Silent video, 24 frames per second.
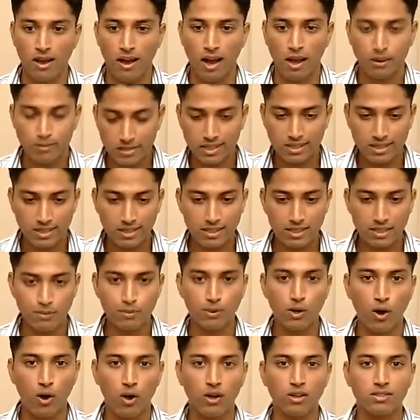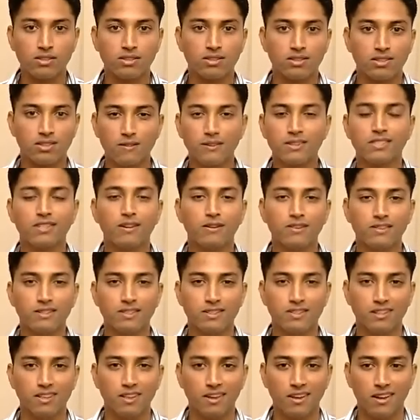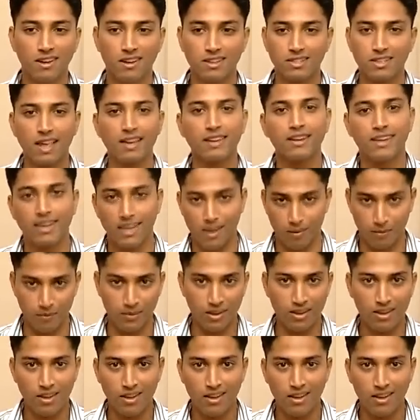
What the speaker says: I am stressing this because civil service is like a game.